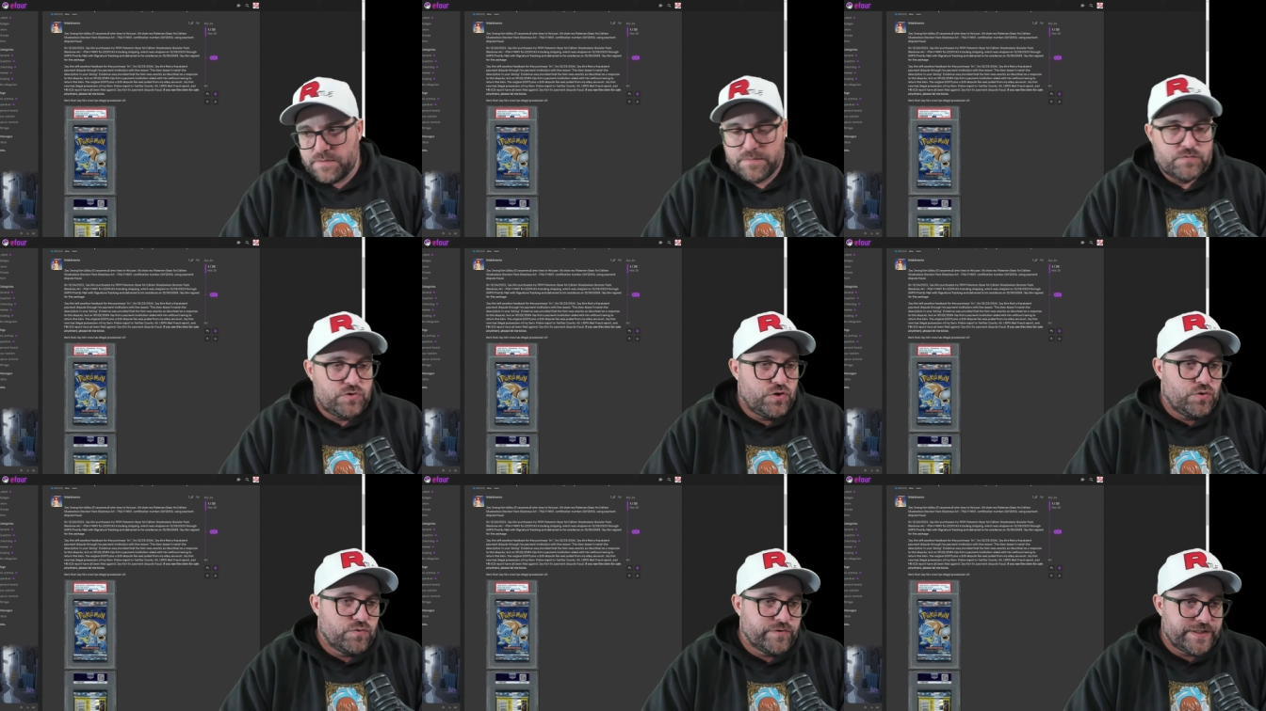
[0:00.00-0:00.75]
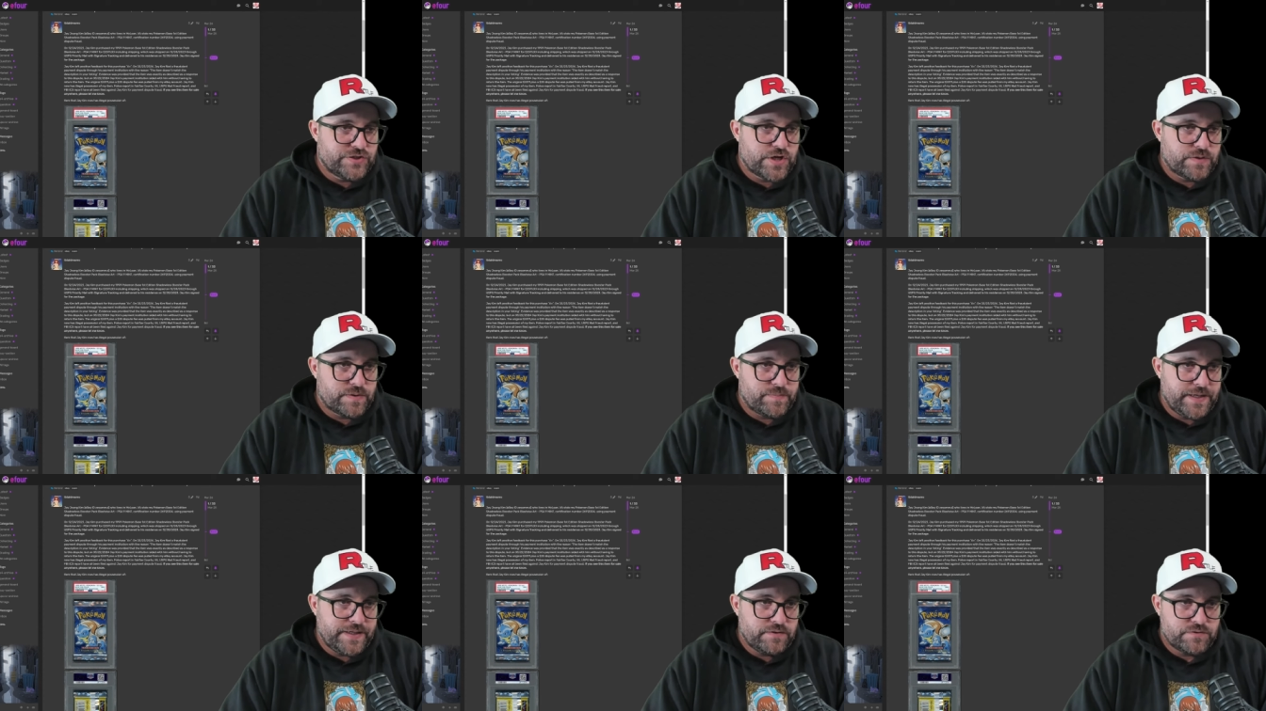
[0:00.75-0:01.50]
Do reach out to
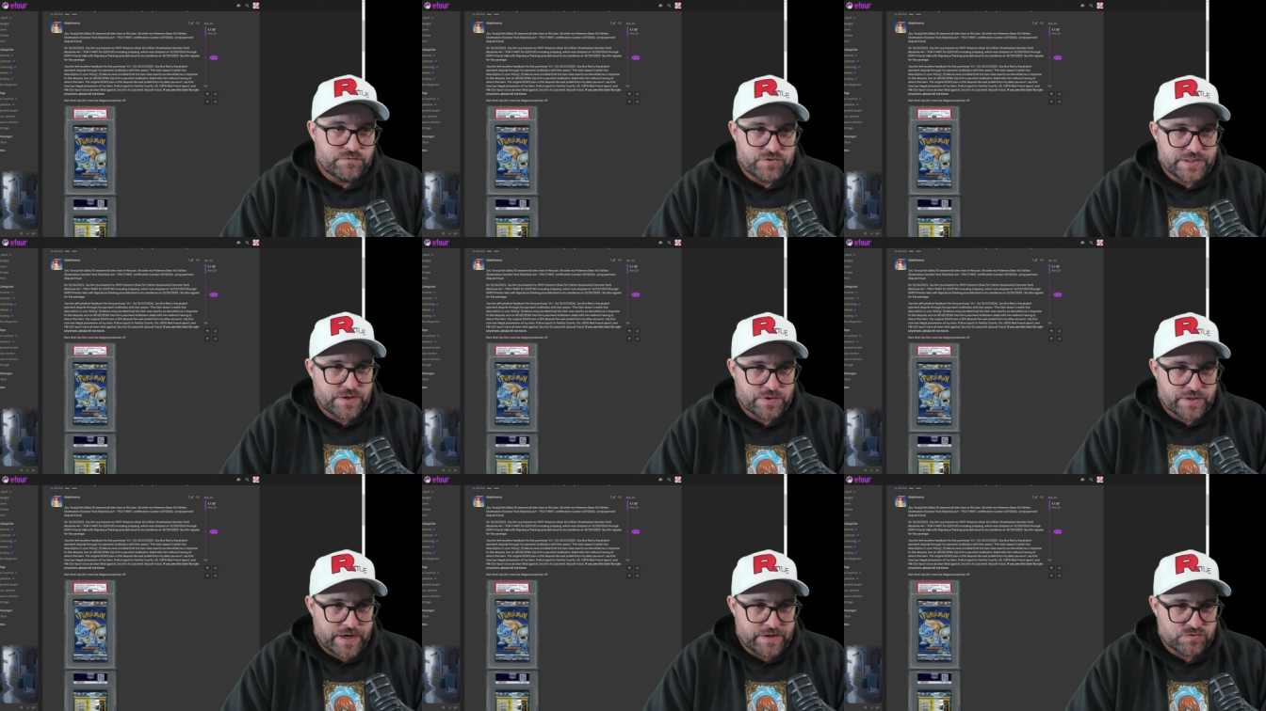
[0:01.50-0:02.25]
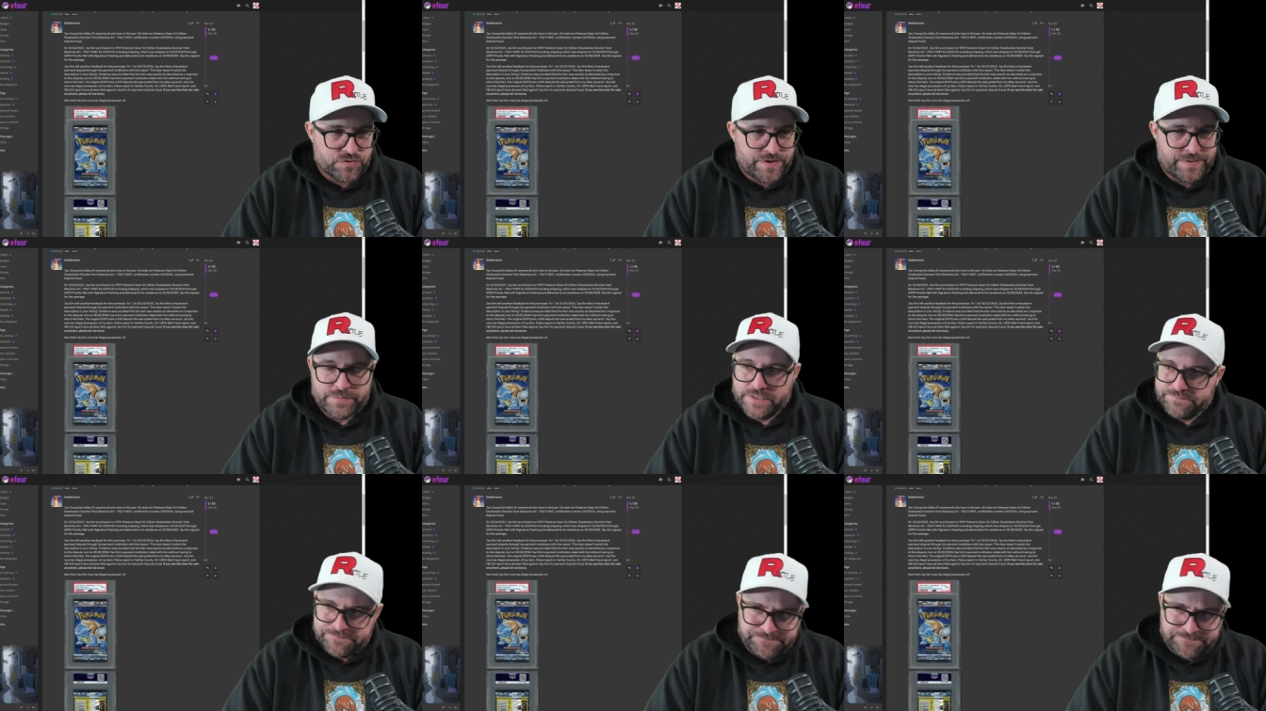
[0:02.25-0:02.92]
me. Reach out to Tidal Dreams.